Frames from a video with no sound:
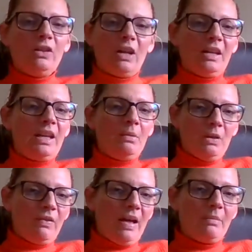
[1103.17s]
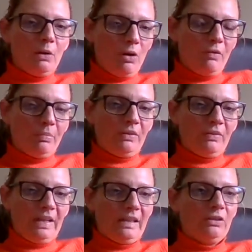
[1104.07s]
you know, and he would have had a lot of
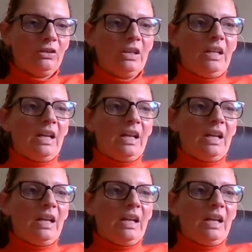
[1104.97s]
privilege.